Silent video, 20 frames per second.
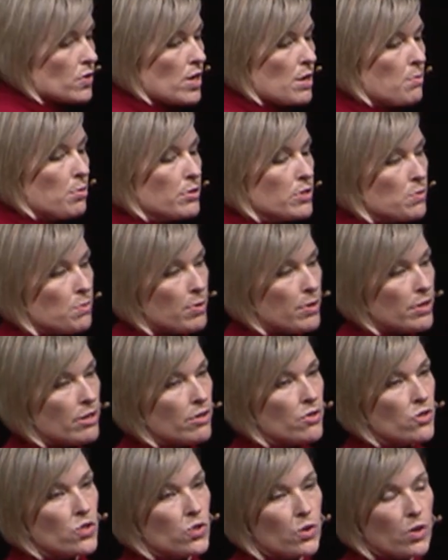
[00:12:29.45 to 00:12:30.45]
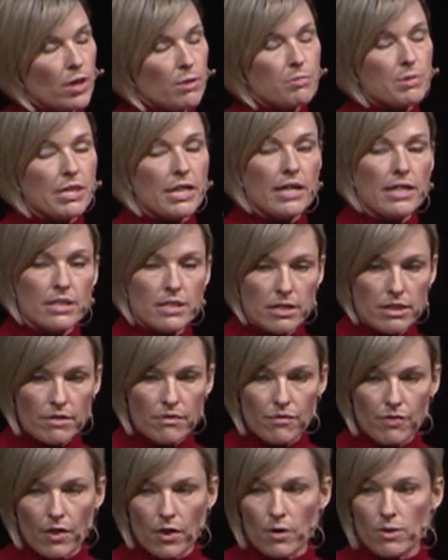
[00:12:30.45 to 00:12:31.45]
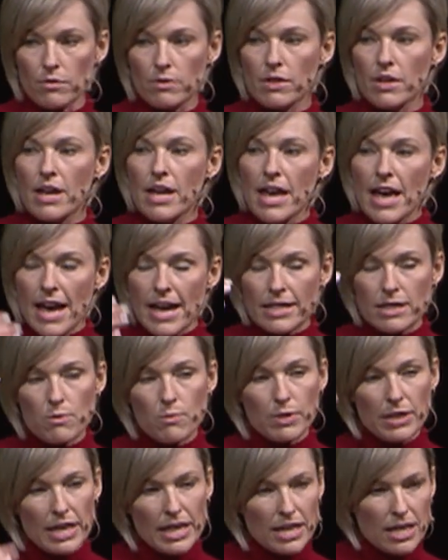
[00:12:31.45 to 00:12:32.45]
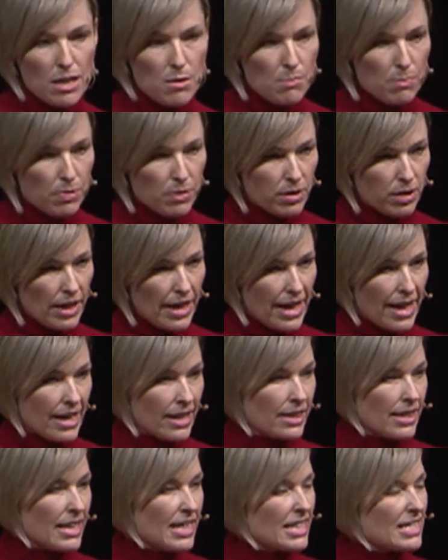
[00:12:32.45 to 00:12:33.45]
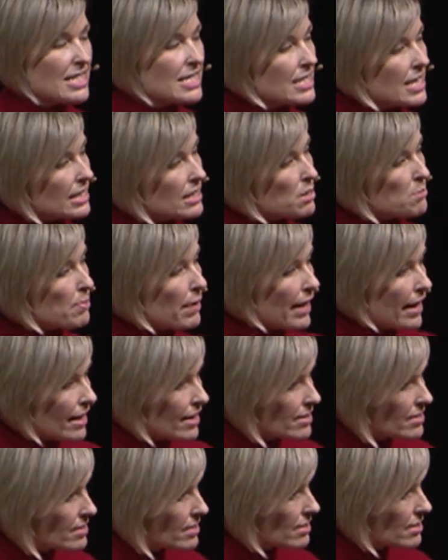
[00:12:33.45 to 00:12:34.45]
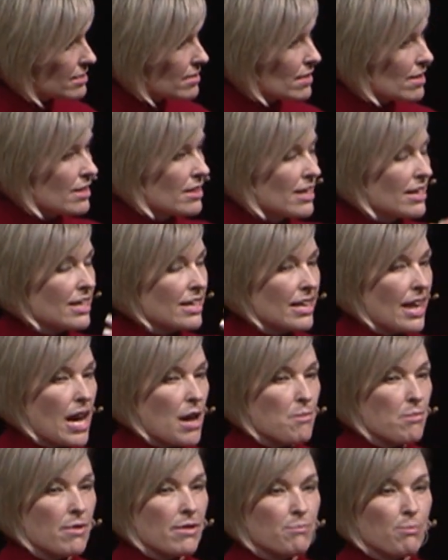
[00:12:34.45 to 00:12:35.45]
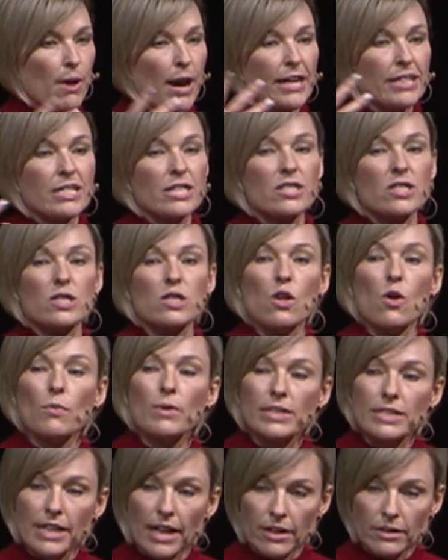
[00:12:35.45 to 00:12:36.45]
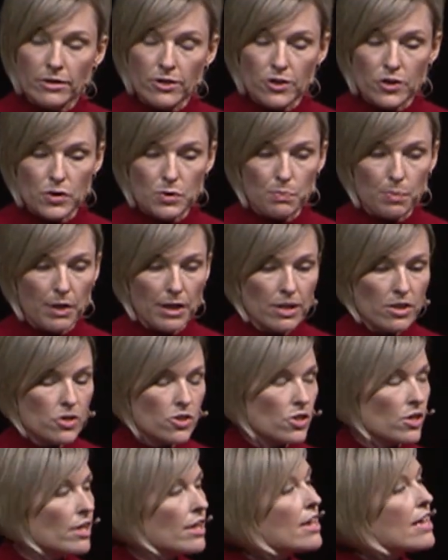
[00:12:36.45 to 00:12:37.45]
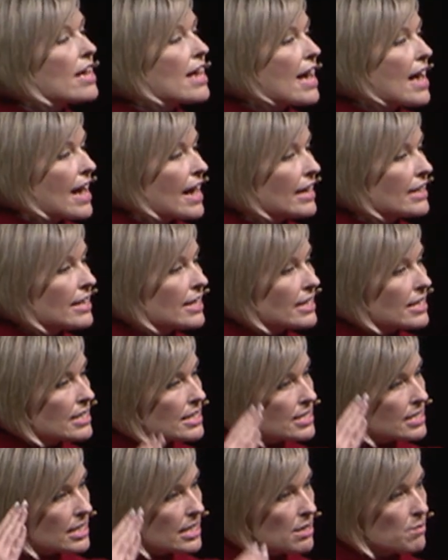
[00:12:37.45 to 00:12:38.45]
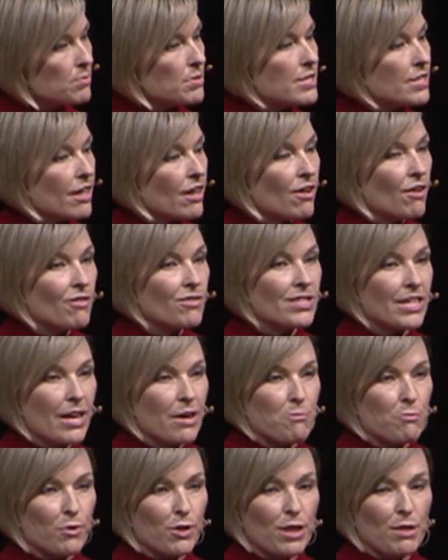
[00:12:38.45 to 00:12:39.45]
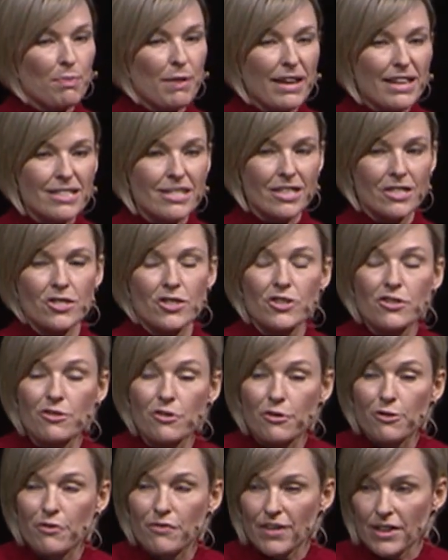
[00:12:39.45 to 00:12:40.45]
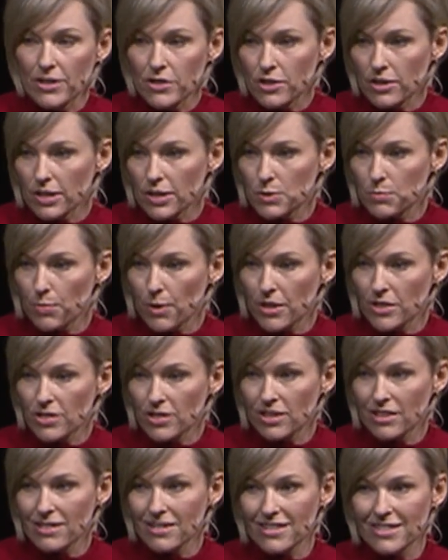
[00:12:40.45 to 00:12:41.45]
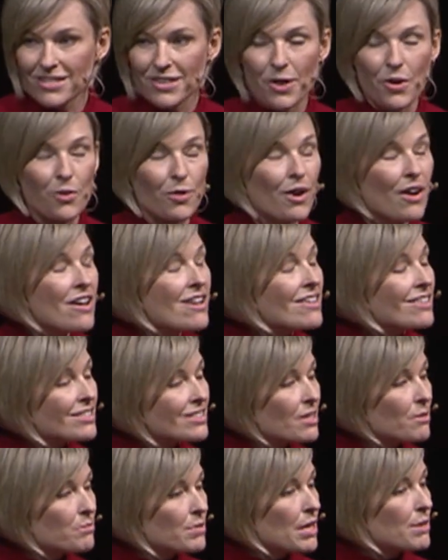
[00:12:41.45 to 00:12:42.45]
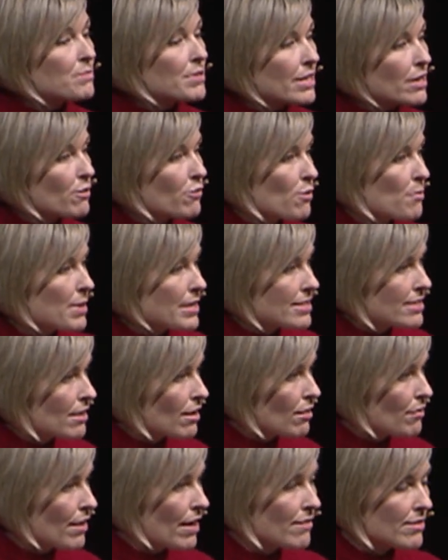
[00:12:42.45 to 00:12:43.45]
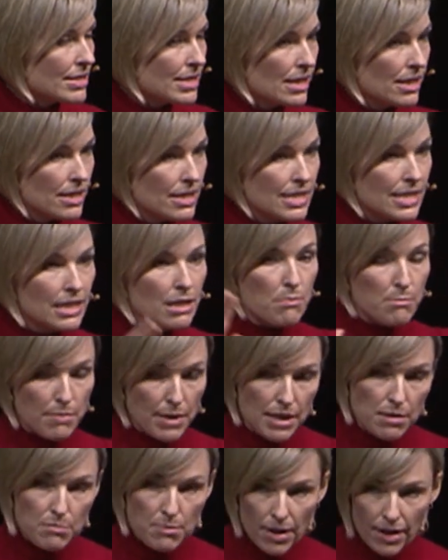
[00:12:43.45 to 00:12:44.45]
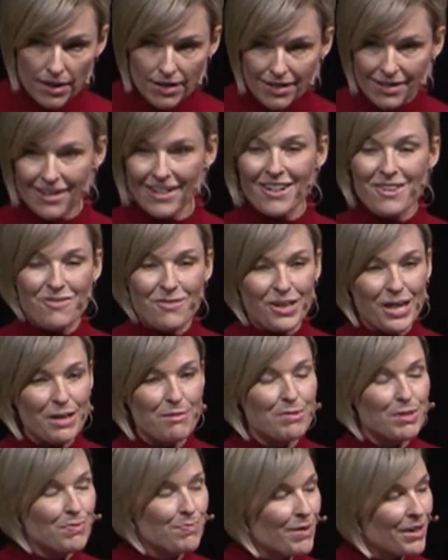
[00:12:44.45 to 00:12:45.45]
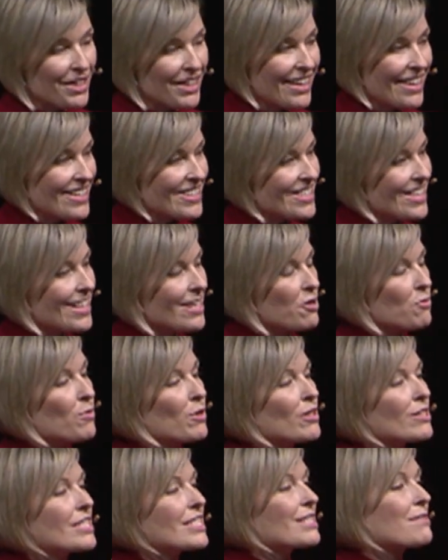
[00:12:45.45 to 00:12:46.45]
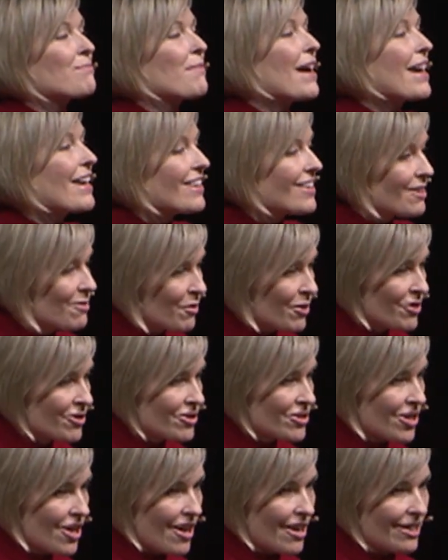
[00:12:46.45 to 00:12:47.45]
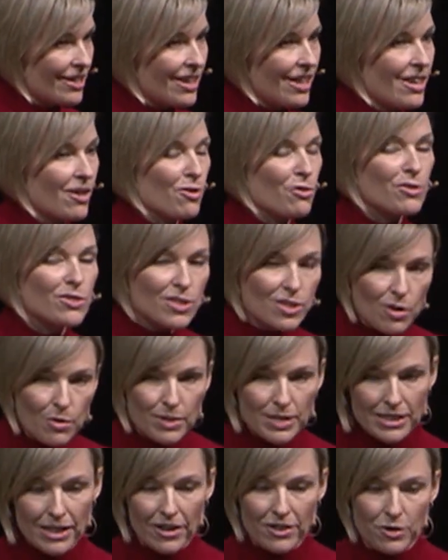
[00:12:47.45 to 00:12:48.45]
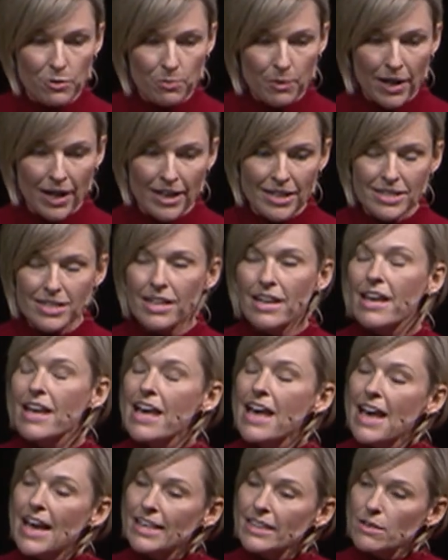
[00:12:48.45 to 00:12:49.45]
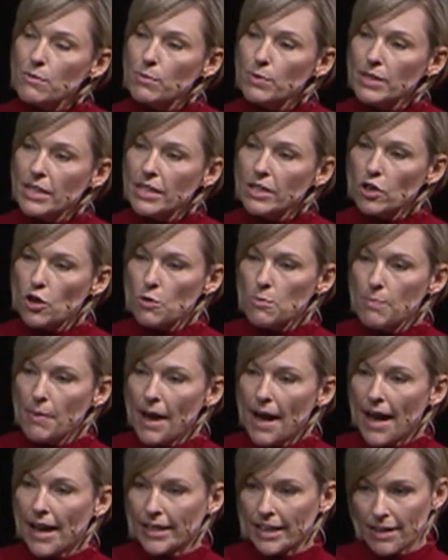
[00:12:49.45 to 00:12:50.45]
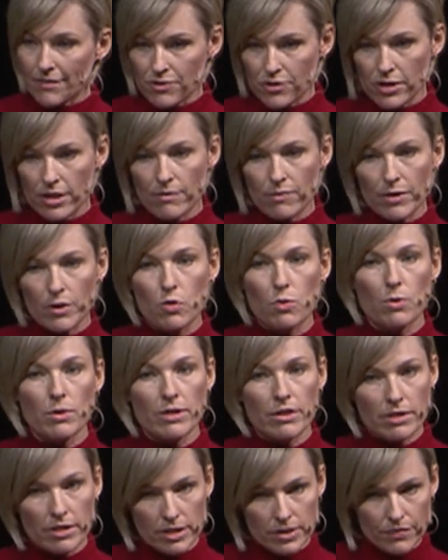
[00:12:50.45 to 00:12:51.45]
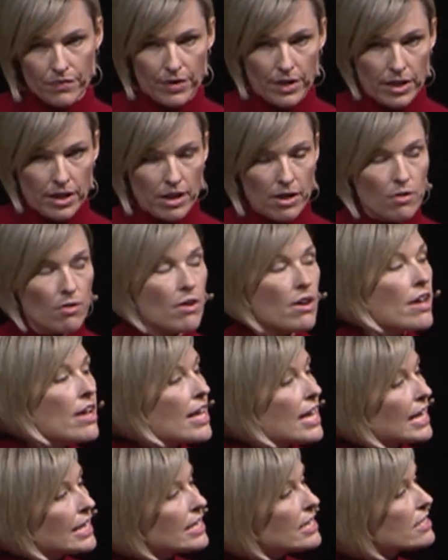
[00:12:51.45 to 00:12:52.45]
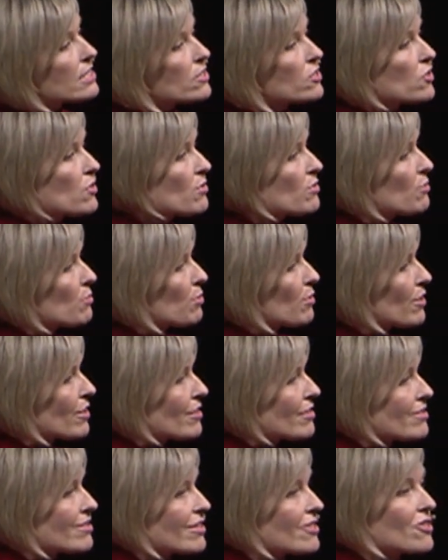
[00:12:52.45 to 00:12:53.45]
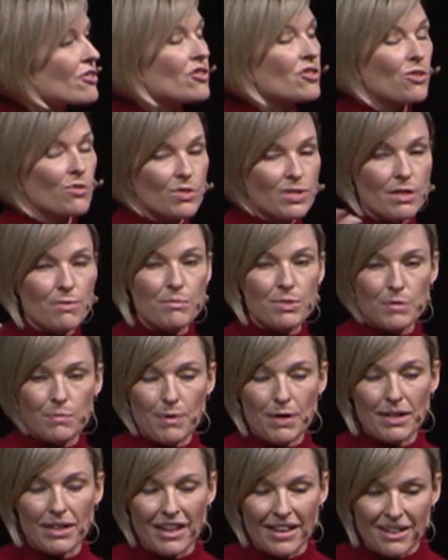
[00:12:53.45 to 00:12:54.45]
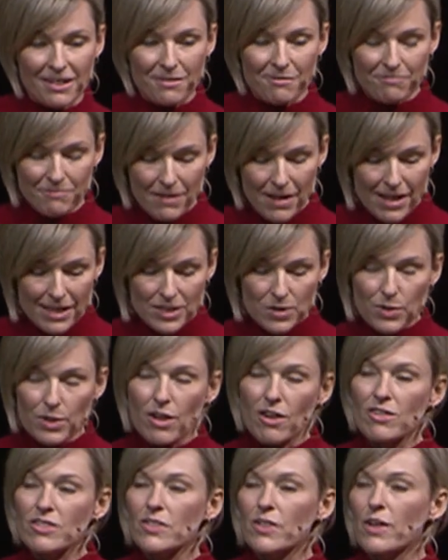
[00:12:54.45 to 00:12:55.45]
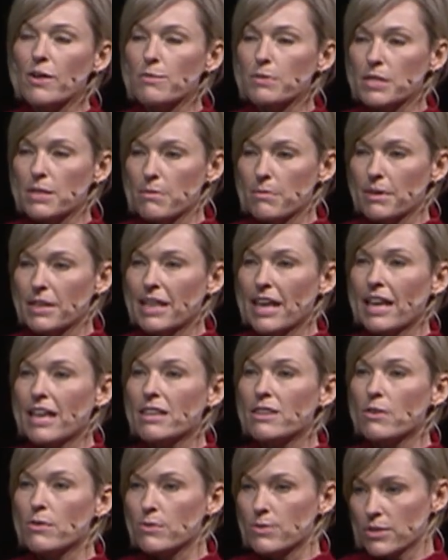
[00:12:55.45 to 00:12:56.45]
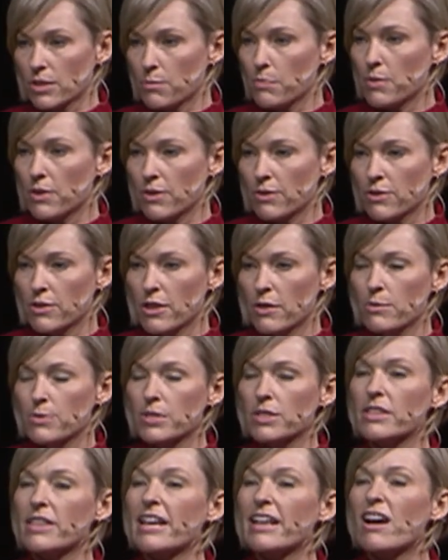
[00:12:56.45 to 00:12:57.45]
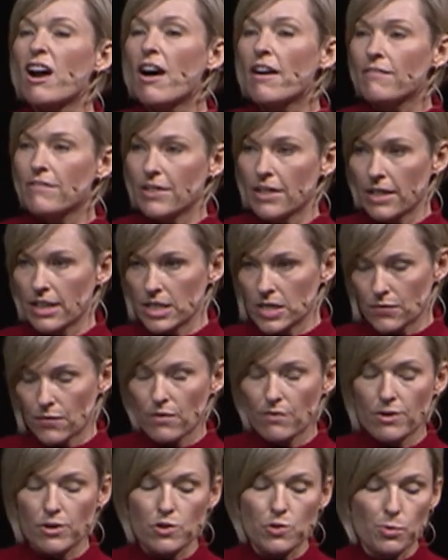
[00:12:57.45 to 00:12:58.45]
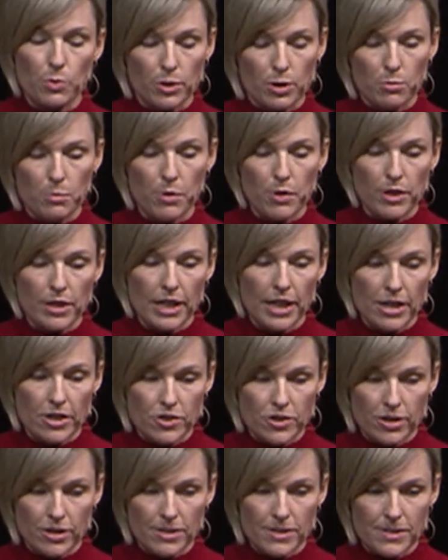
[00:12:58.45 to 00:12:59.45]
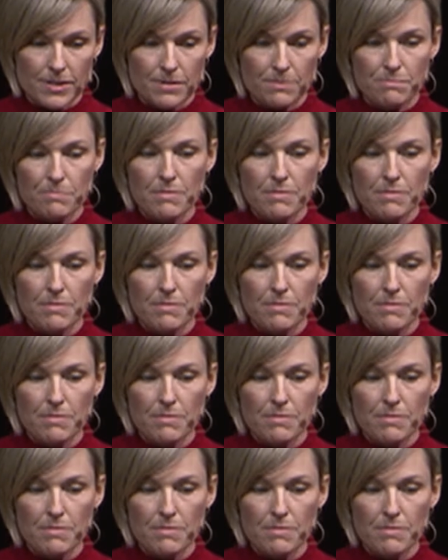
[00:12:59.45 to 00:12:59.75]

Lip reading: able to put their script into the phone, and then when they hit play, they can set the pace so that they can practice slowing down their speech. And they can see themselves and really pay attention to their facial expressions. So sometimes I know for myself, I have a tendency to mean mug when I'm speaking, so they can work on smiling while they're talking or slowing down the rate. And then when they go back after they've recorded this video, it doesn't show the words, it just shows them speaking. So it also helps them gain that confidence for virtual communications.